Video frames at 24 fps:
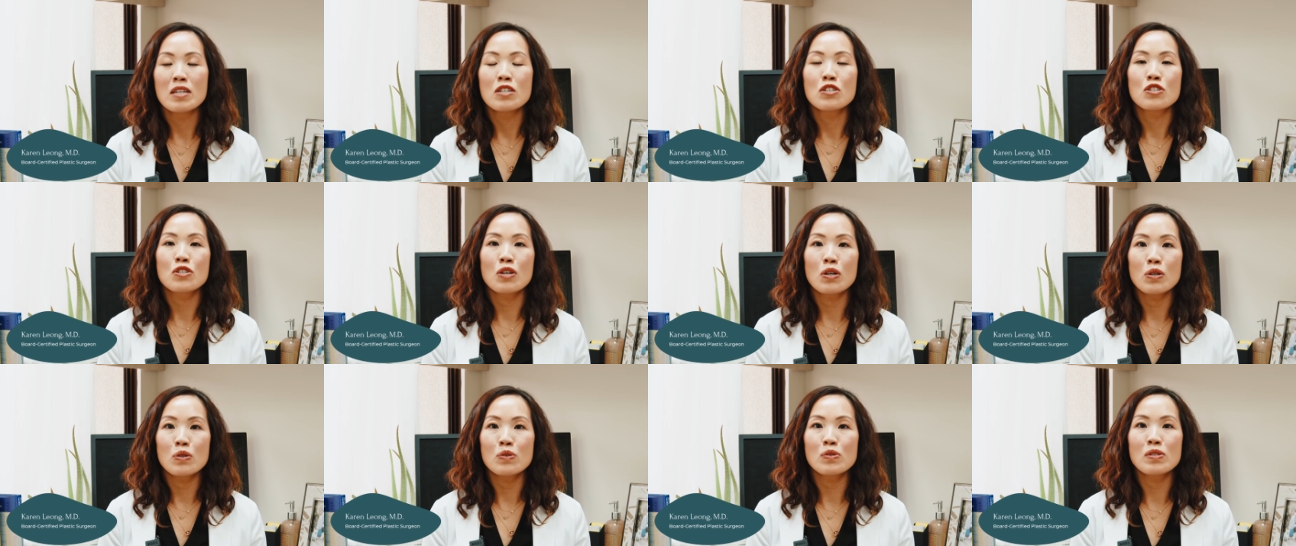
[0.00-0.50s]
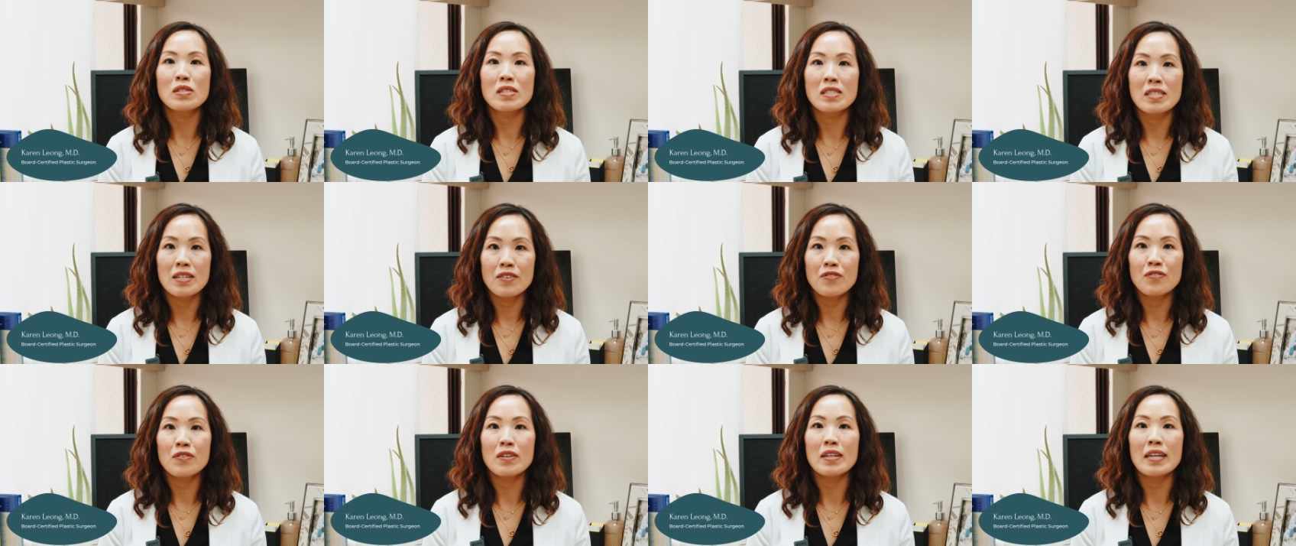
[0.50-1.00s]
chose
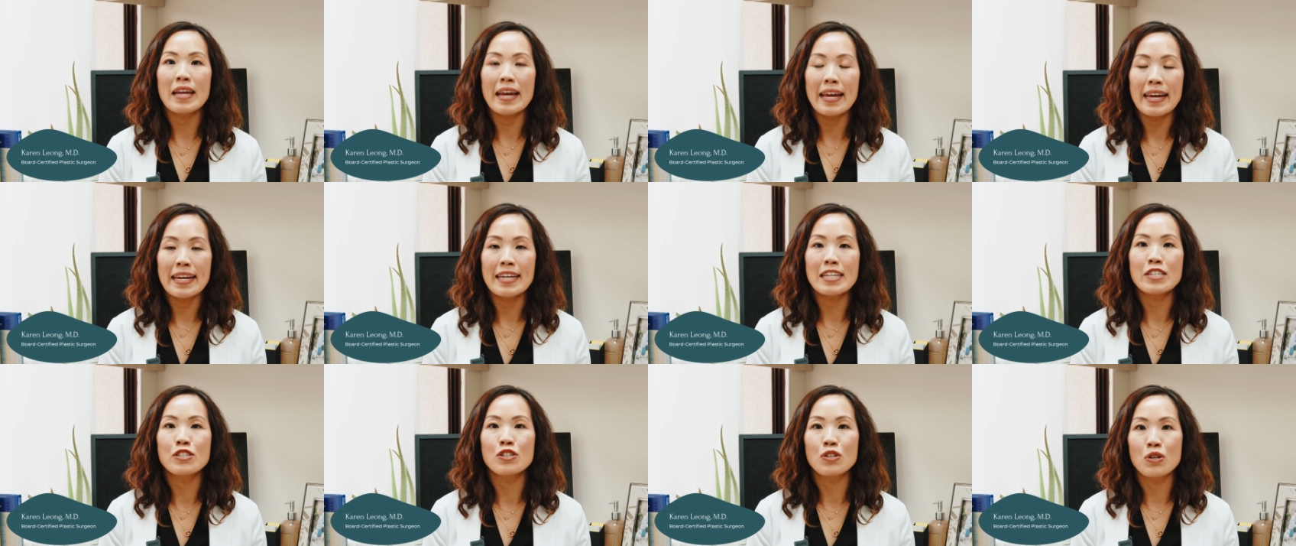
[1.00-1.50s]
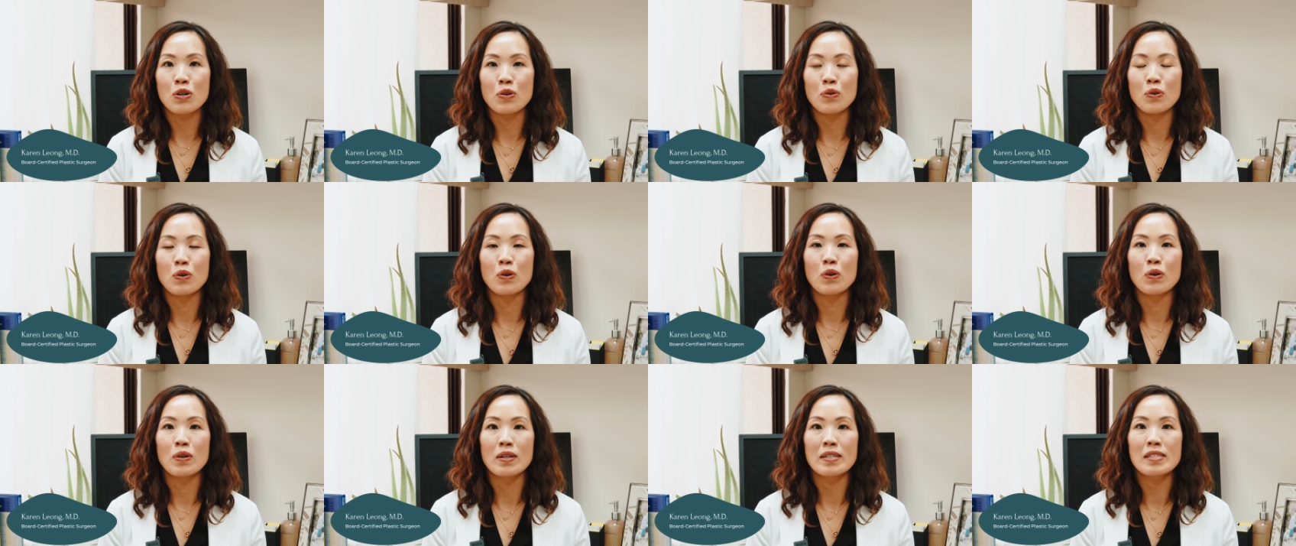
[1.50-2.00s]
different age
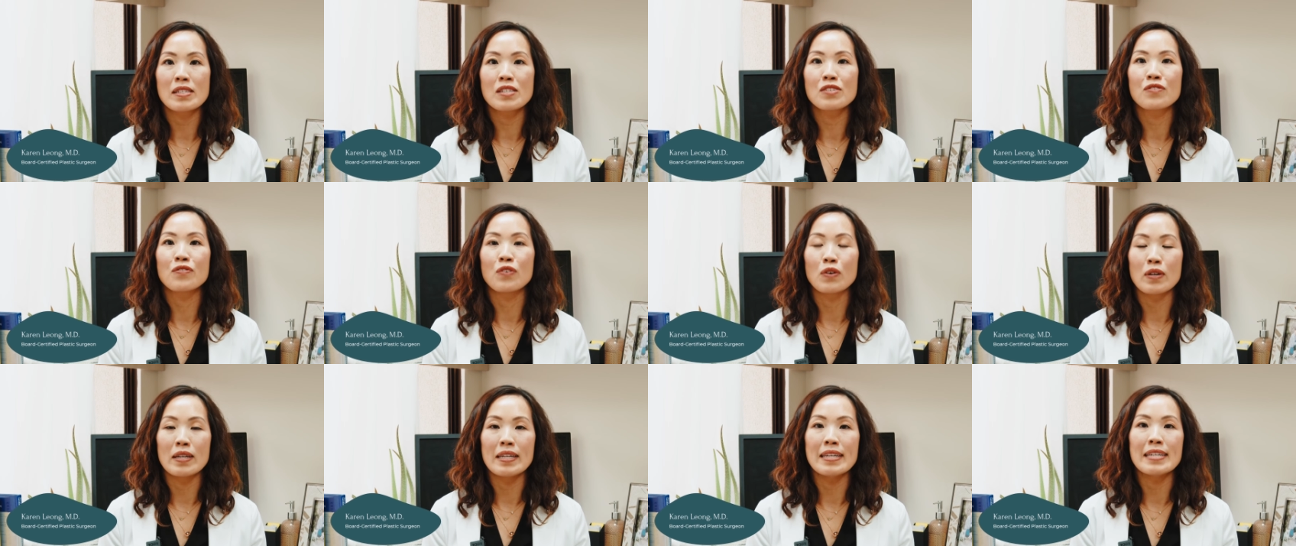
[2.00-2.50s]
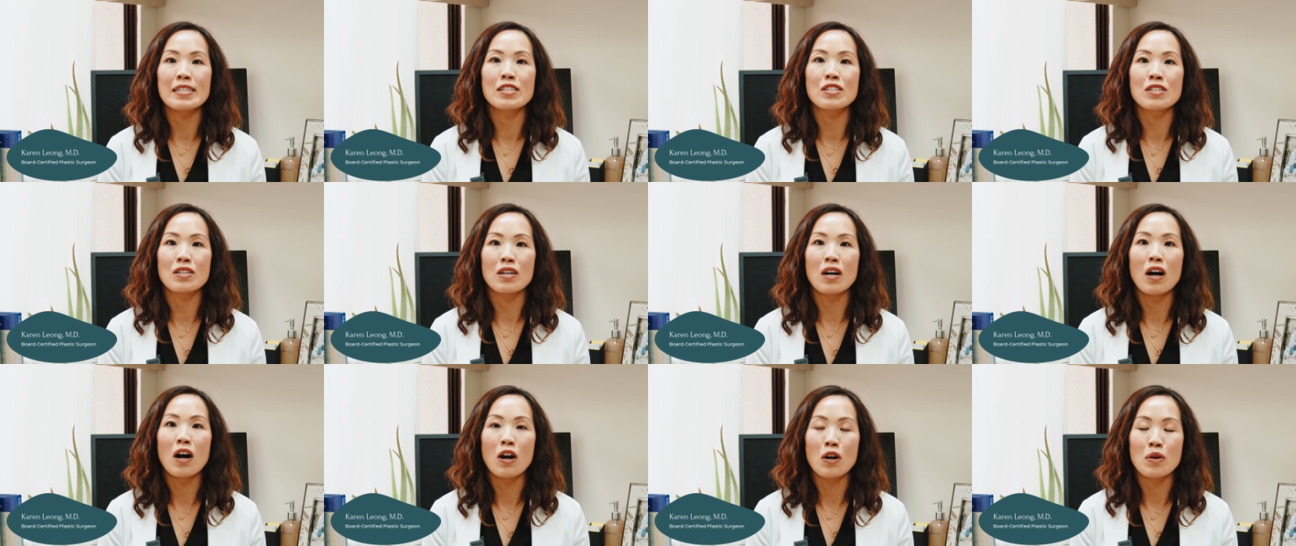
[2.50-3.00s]
cohorts for each
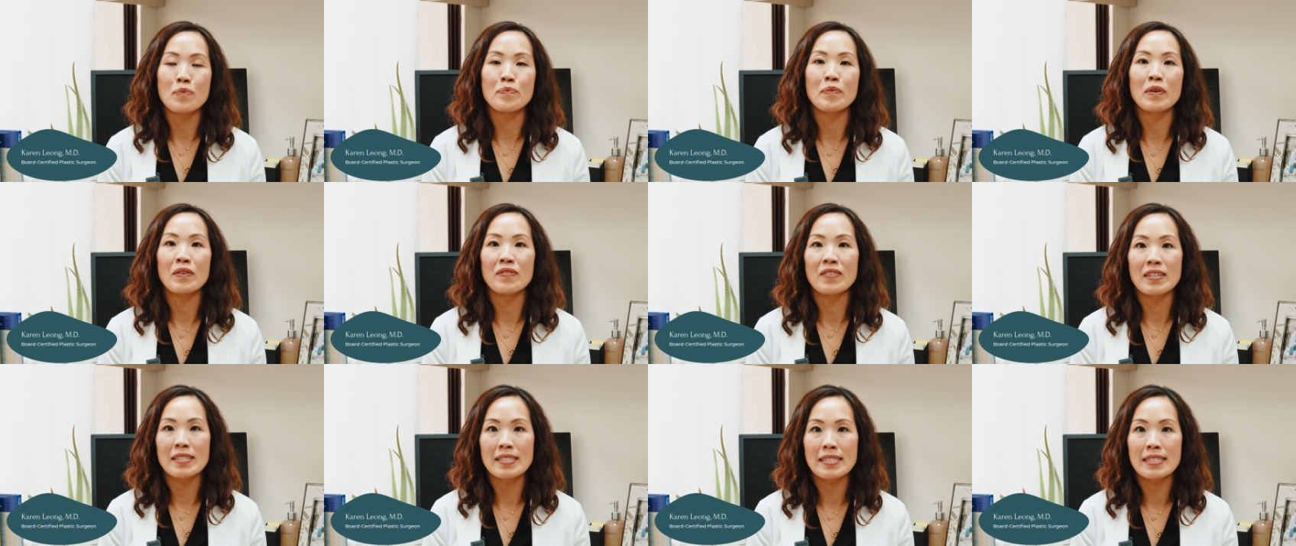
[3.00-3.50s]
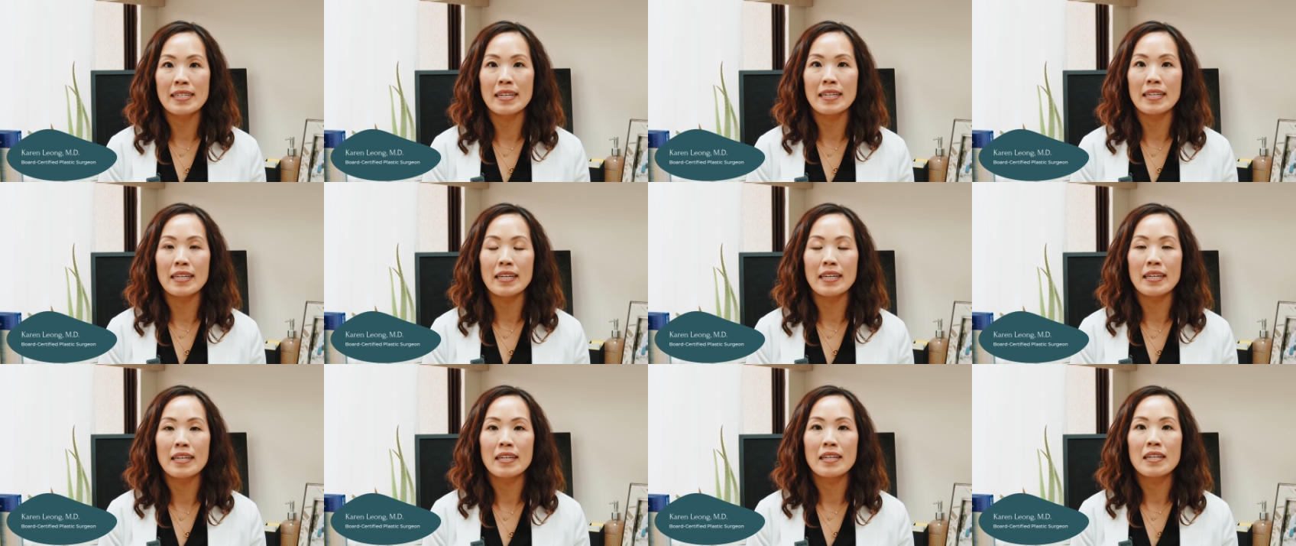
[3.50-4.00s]
arm of the
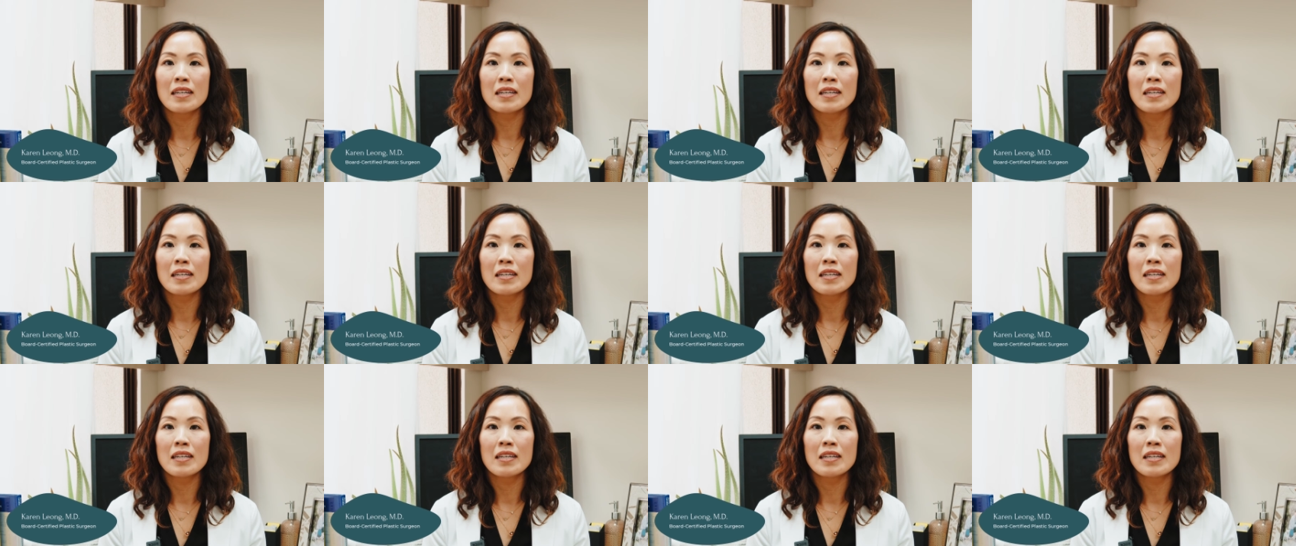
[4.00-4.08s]
study.